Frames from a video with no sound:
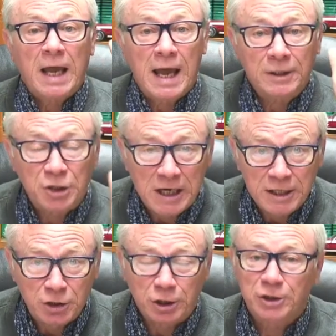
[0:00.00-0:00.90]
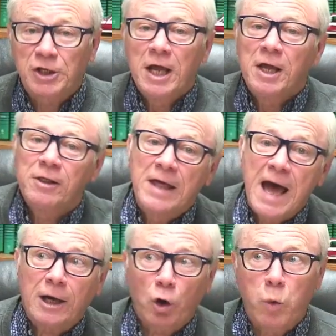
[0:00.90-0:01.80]
and teaches
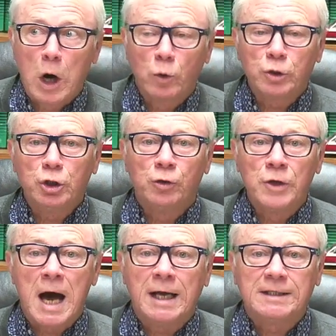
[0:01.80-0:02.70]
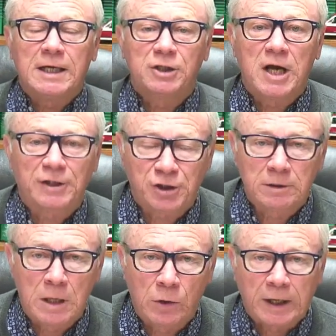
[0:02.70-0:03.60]
that, quote, united
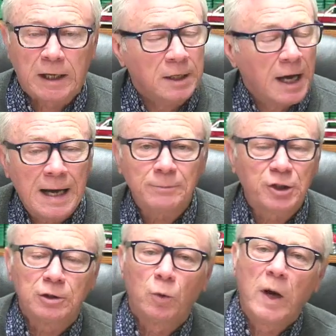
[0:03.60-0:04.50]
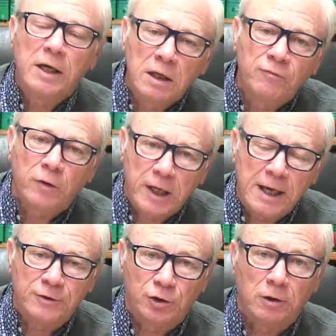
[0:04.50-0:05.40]
testimony. I'm still waiting for the
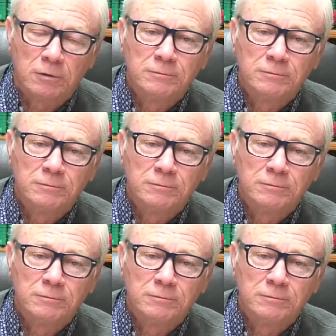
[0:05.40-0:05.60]
answer.